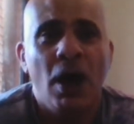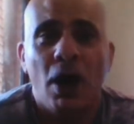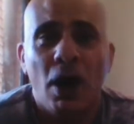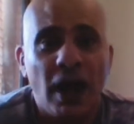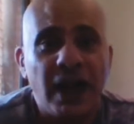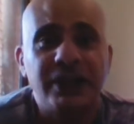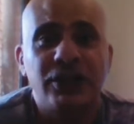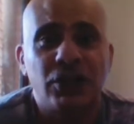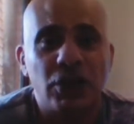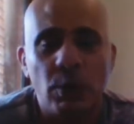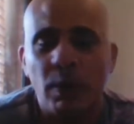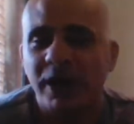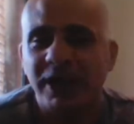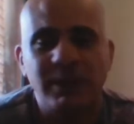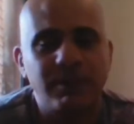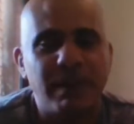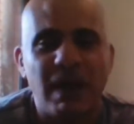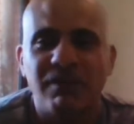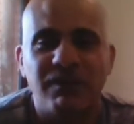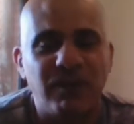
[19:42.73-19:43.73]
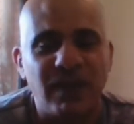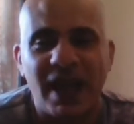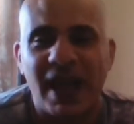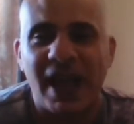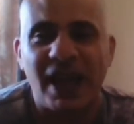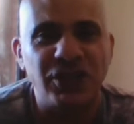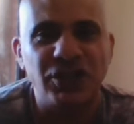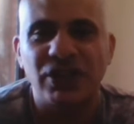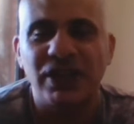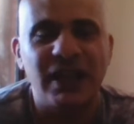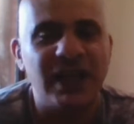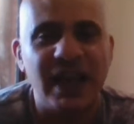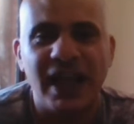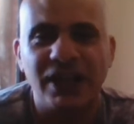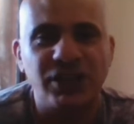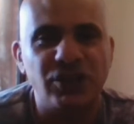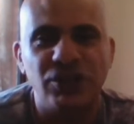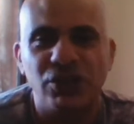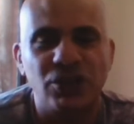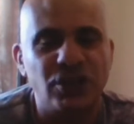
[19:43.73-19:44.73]
I do expect Flash and
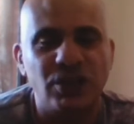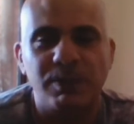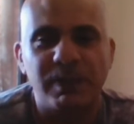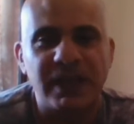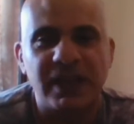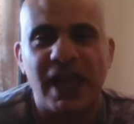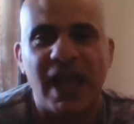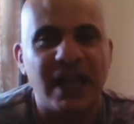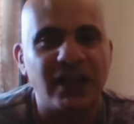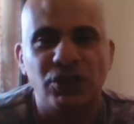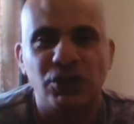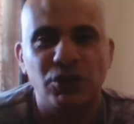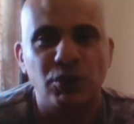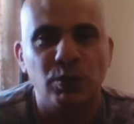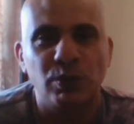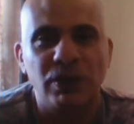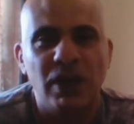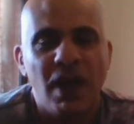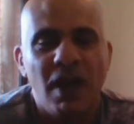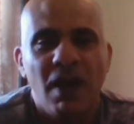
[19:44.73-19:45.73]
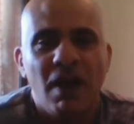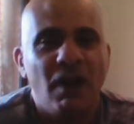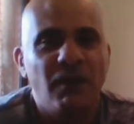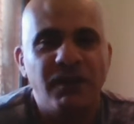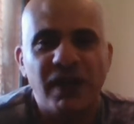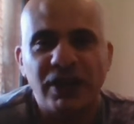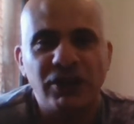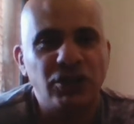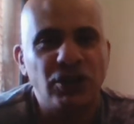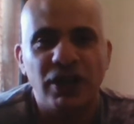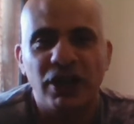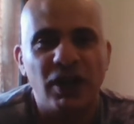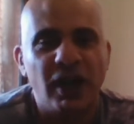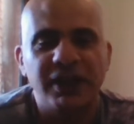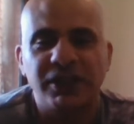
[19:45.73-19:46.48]
Legends to be cancelled eventually.